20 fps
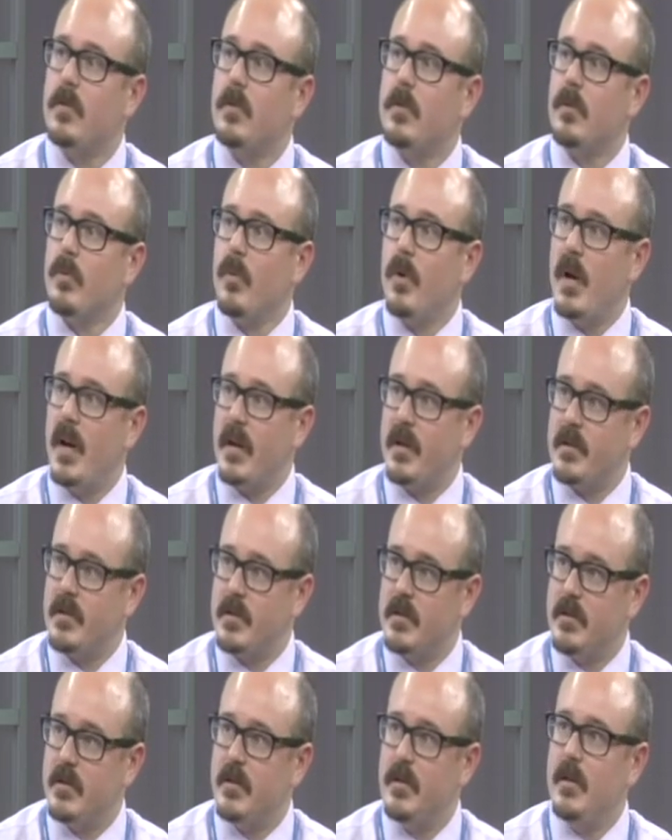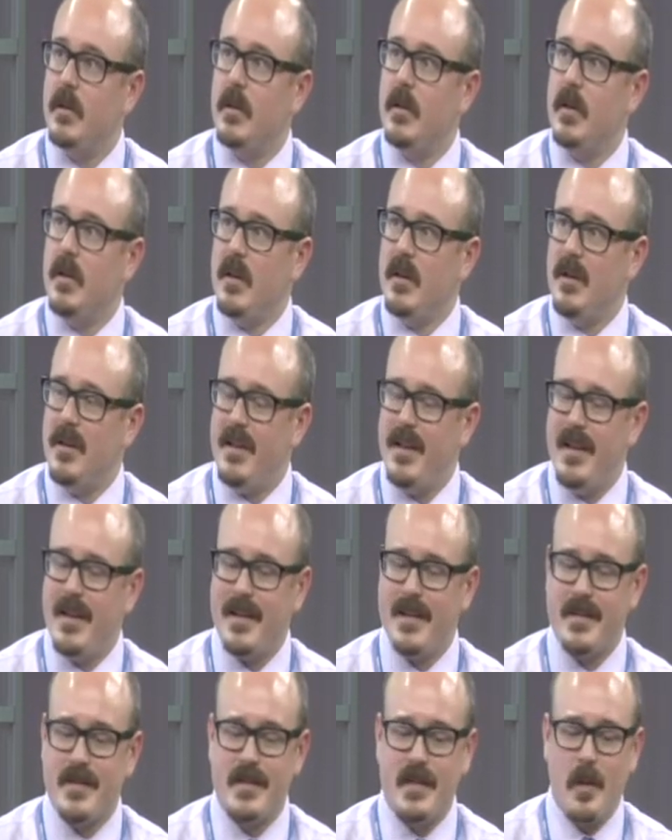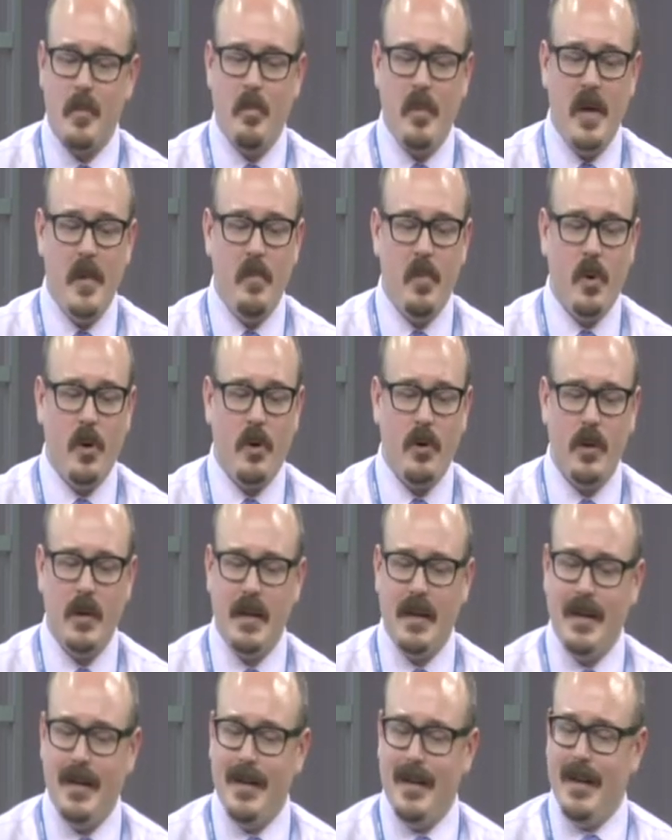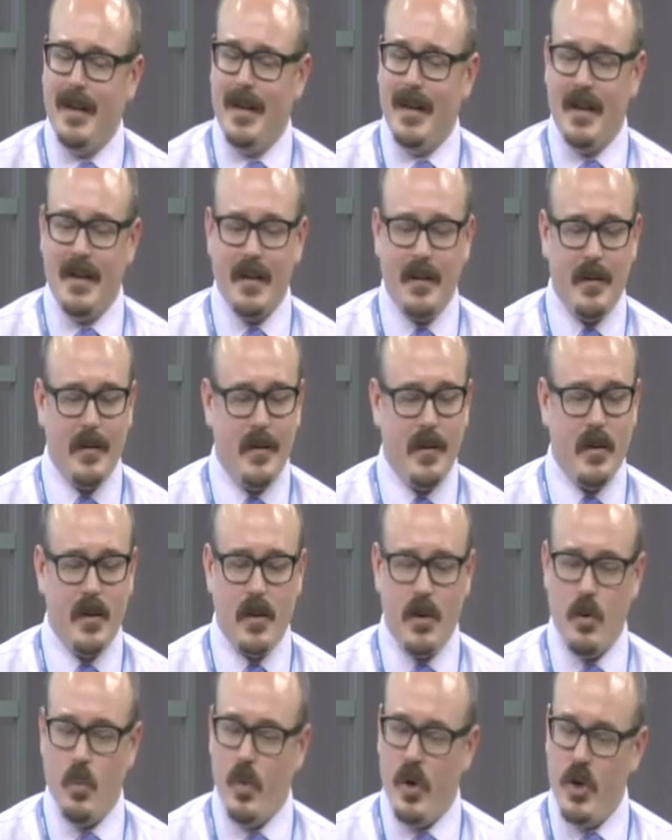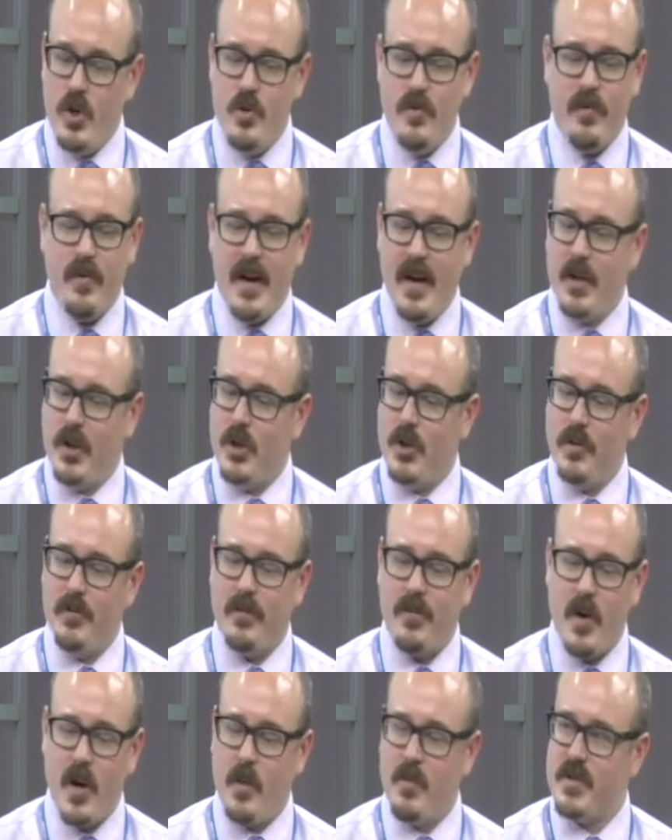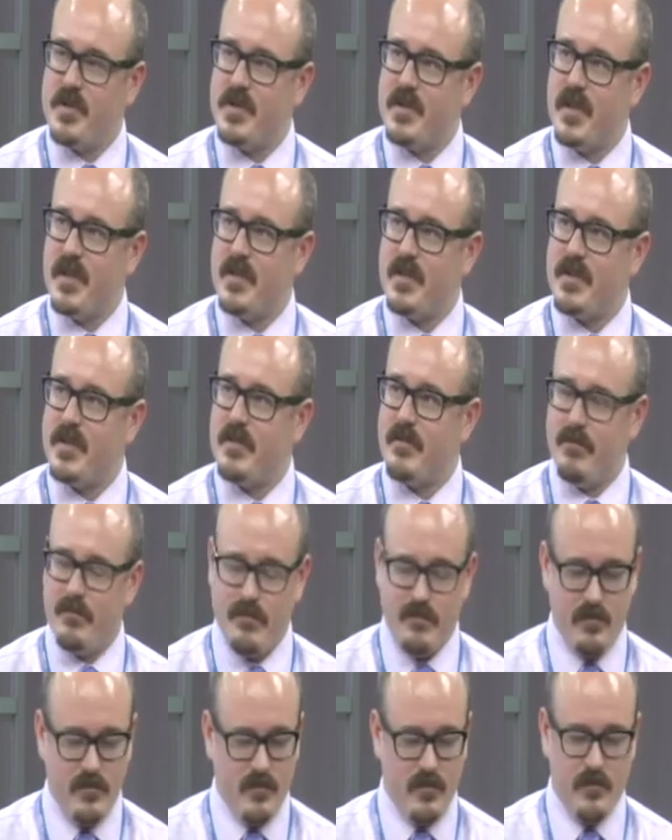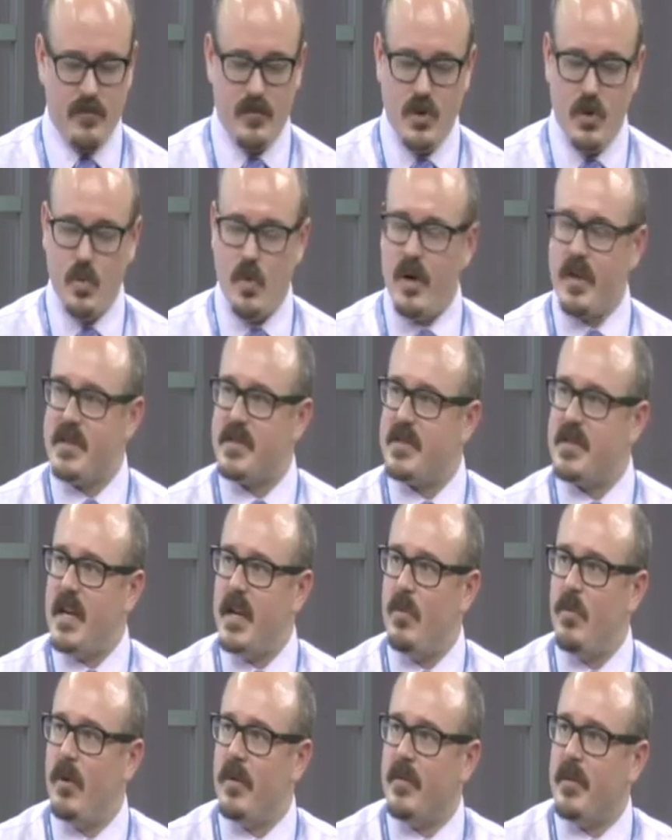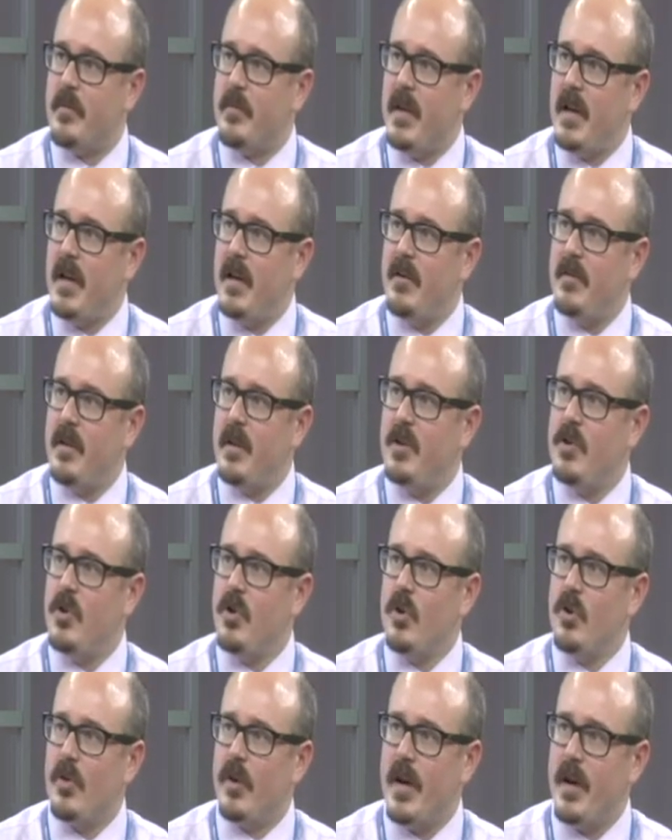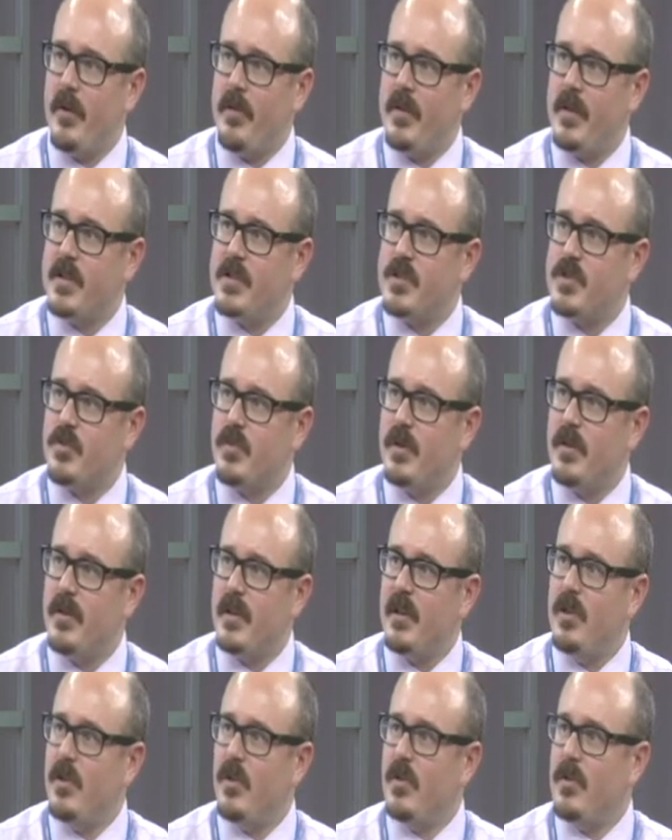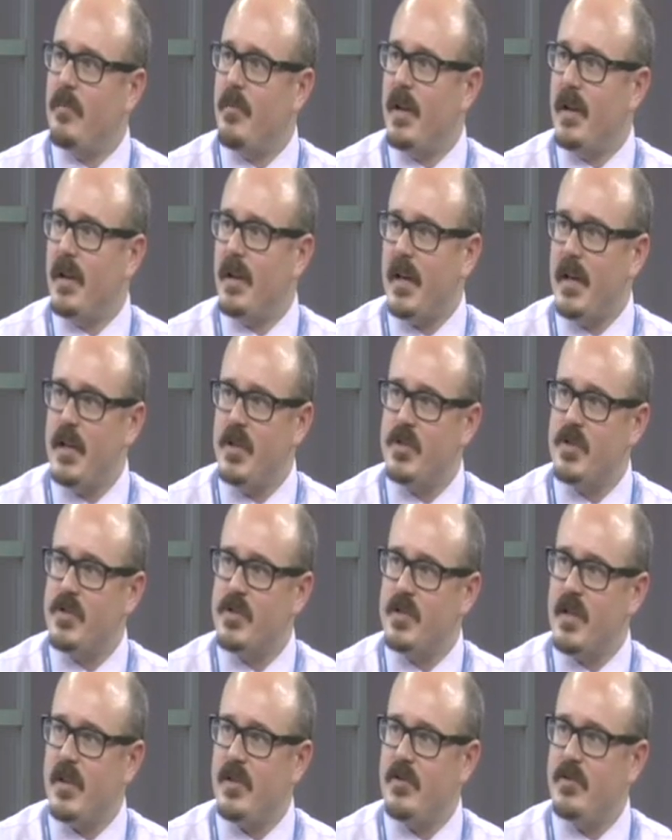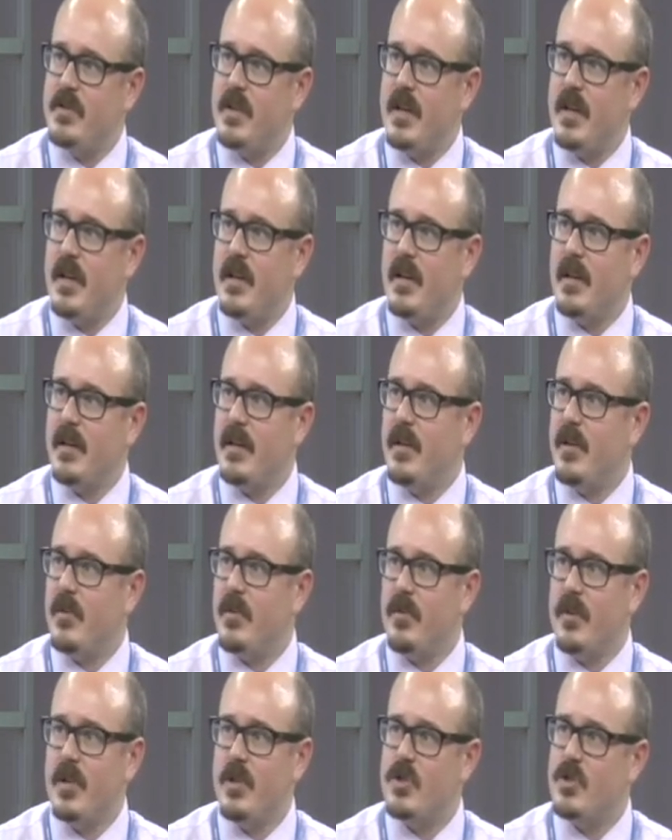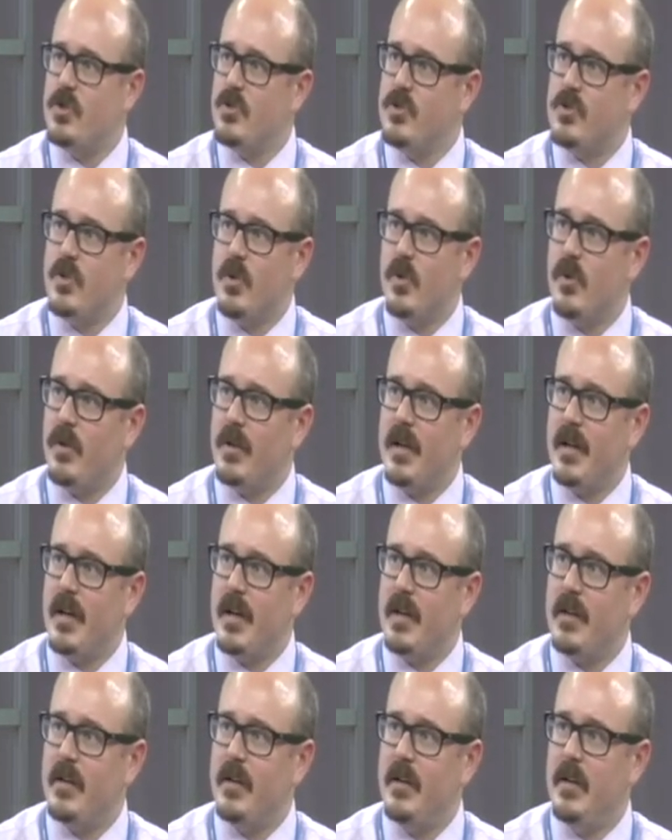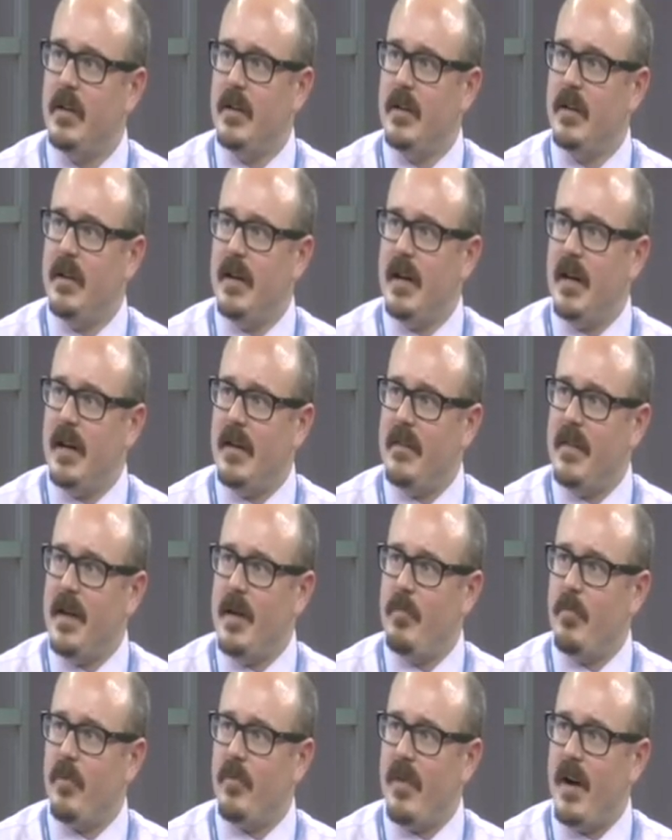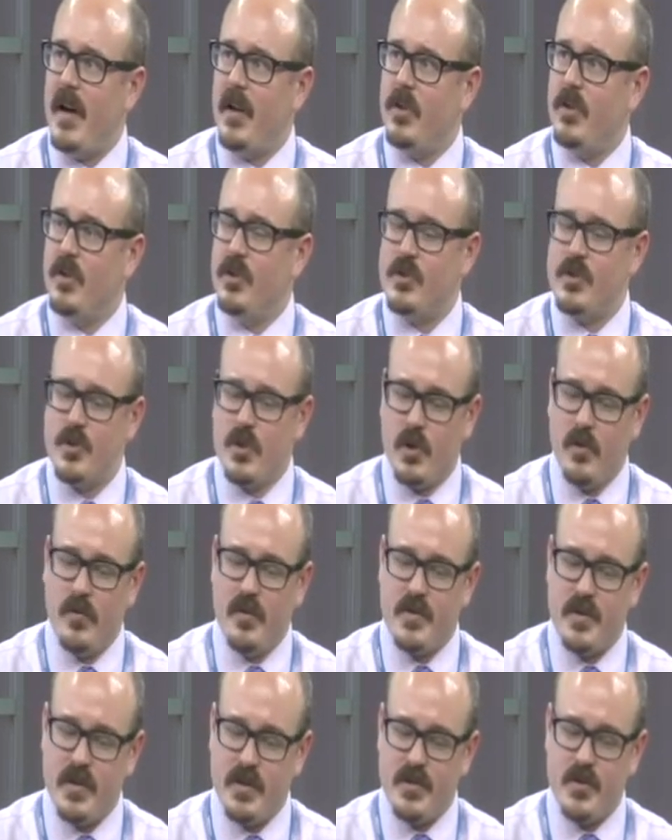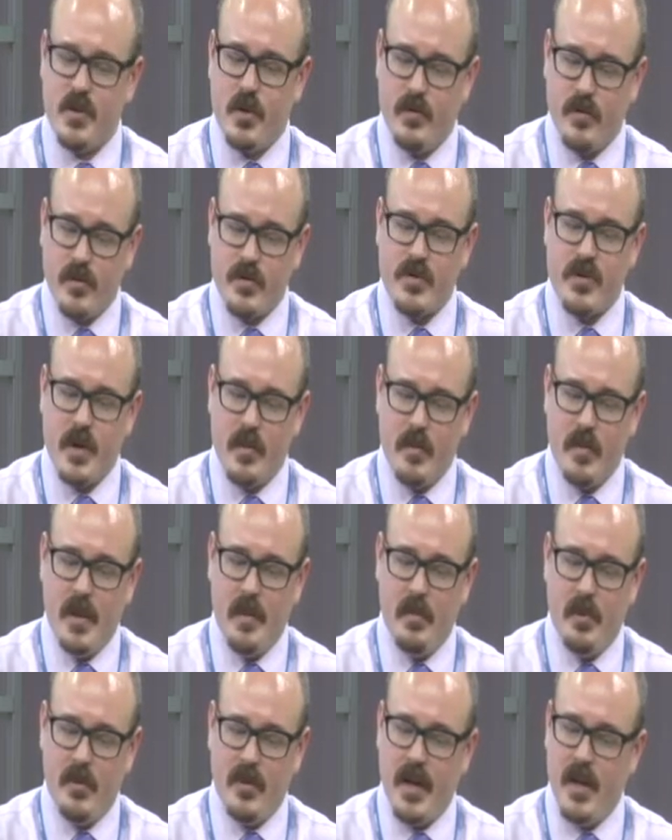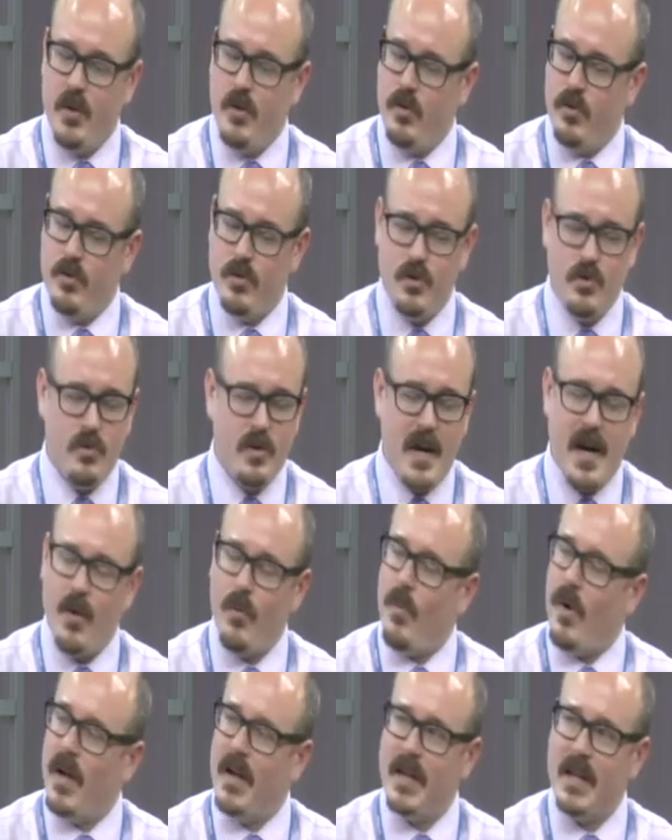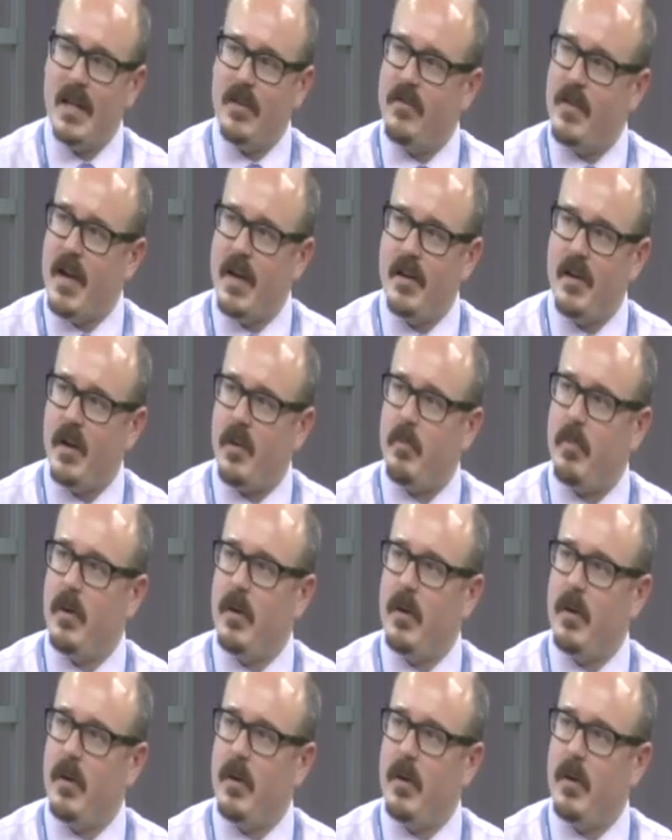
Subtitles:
Correct. Yeah, because some people, when you find a good pharmacist, you want to stay with them. They know your health history, they know the medications that you take, any other issues going on, and they provide good service. And so for some people, they do not want to give that up.